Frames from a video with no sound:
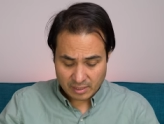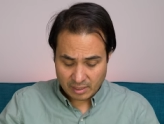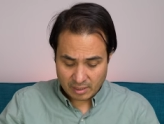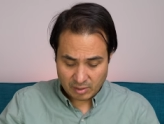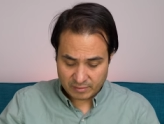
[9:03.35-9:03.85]

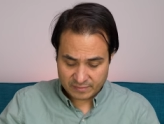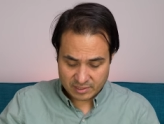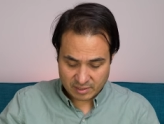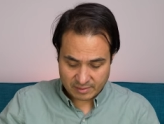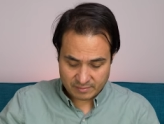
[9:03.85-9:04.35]
A lot of
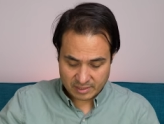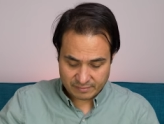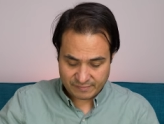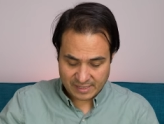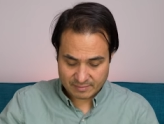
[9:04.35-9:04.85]
time, in
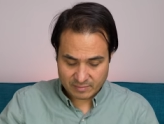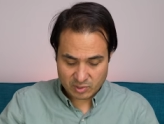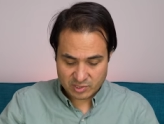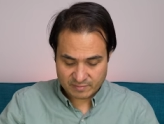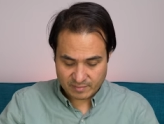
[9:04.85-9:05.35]
fact,
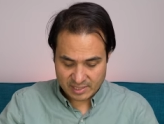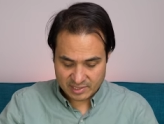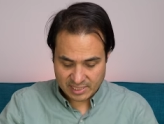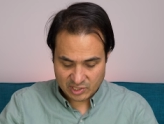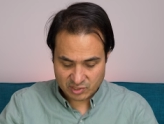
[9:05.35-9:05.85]
most of my
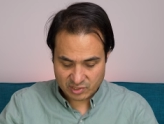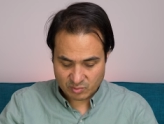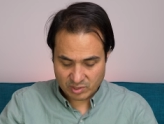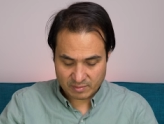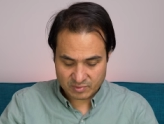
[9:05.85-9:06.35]
sessions
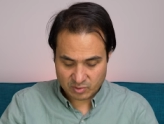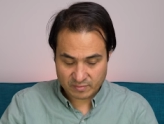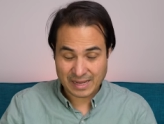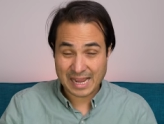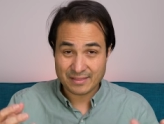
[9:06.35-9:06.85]
when I'm sort
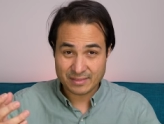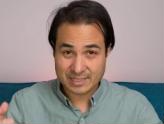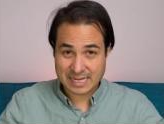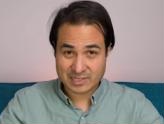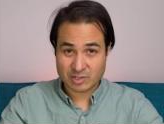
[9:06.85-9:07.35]
of at the
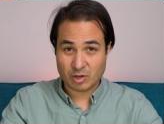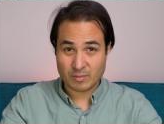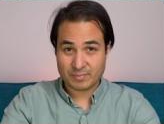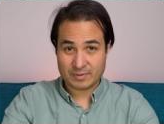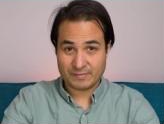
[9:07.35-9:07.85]

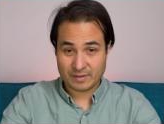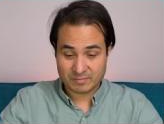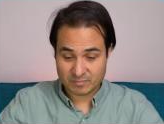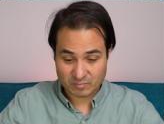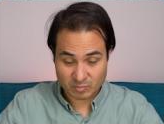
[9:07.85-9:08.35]
desktop, if
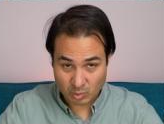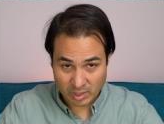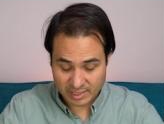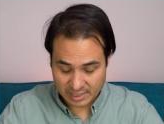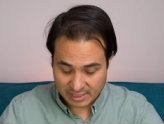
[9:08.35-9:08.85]
I'm
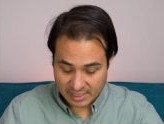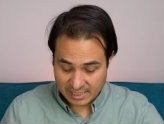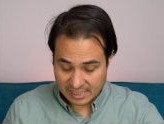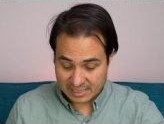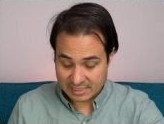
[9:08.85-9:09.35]
working,
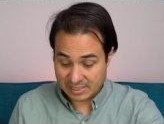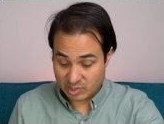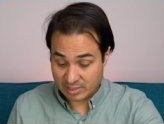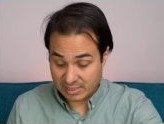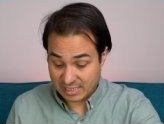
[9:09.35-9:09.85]
is
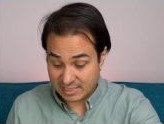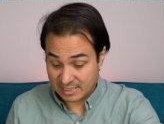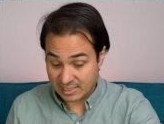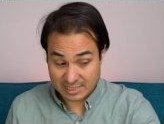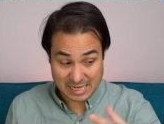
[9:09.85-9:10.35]
literally this,
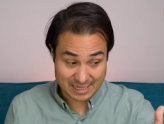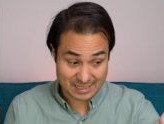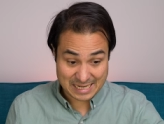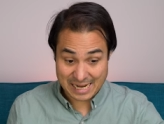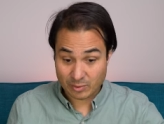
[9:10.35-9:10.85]
this, and a
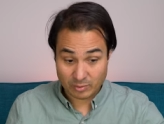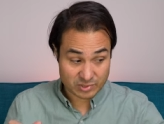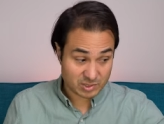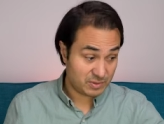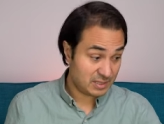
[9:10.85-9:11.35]
towel.
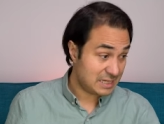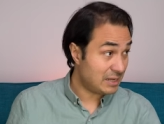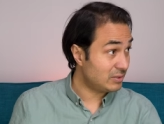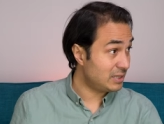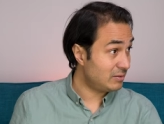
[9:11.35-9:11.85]
Just put a
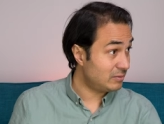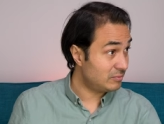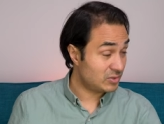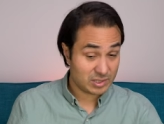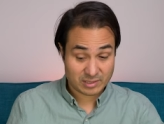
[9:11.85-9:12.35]
towel down,
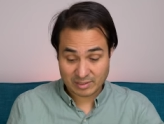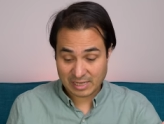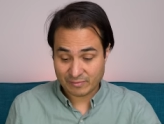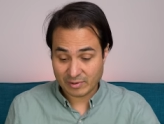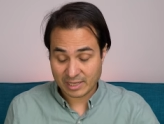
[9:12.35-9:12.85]
which I don't
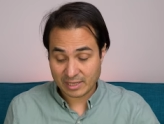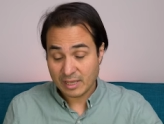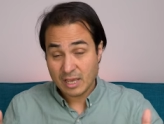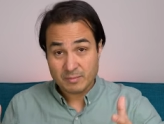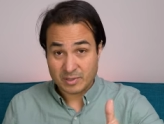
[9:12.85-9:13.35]
have right here.
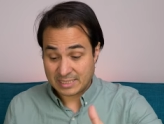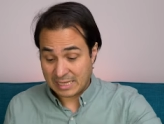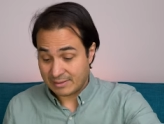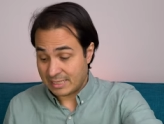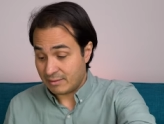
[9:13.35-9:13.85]
Put a
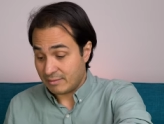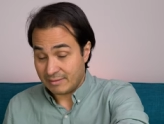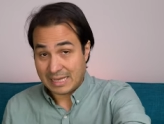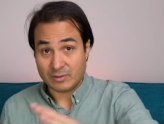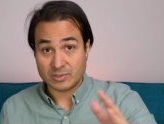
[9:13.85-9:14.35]
towel down,
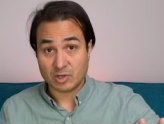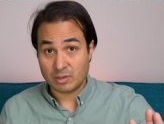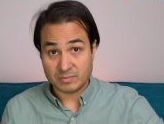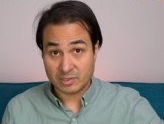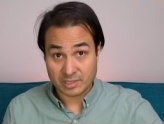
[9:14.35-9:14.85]
that on
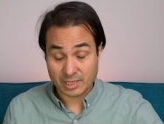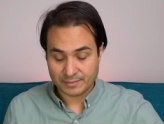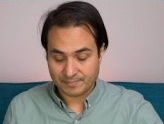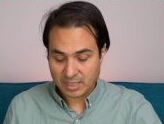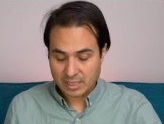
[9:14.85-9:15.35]
top, you're done.